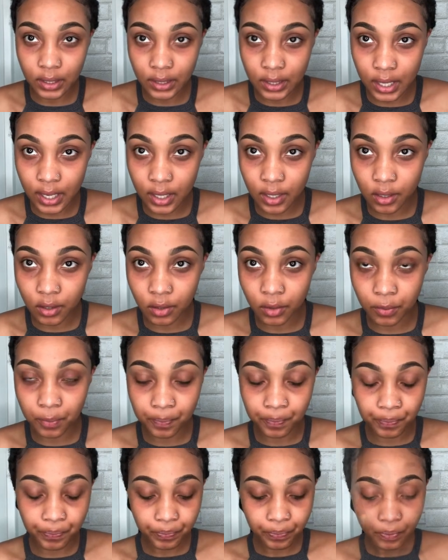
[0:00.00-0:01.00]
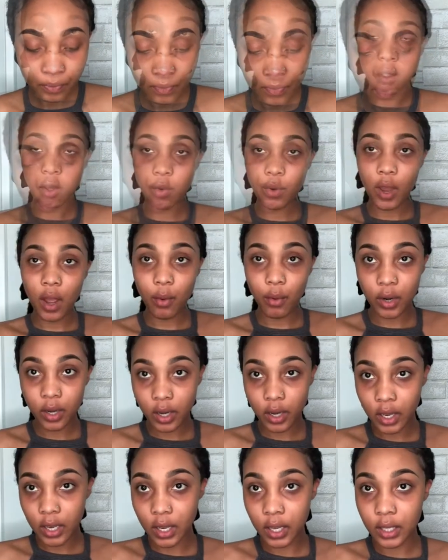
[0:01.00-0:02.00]
down. So now we're gonna
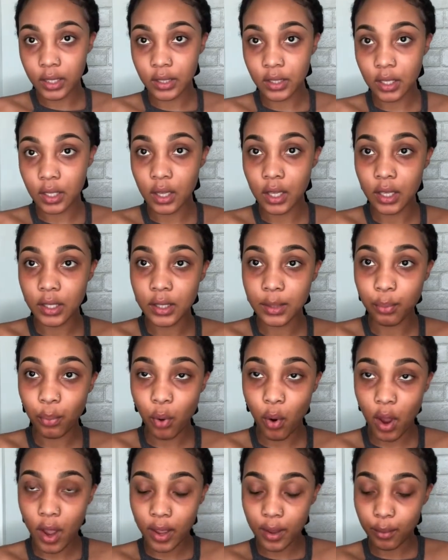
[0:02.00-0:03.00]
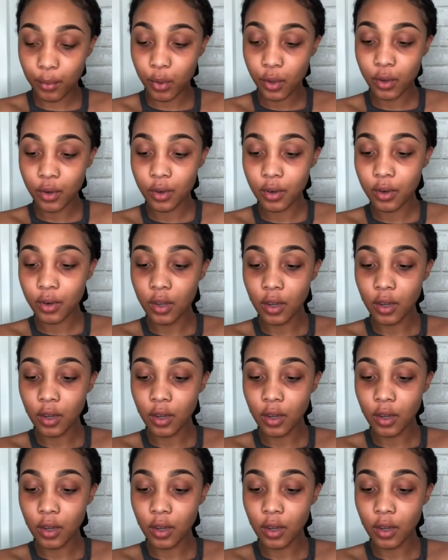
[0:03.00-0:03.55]
get into this primer.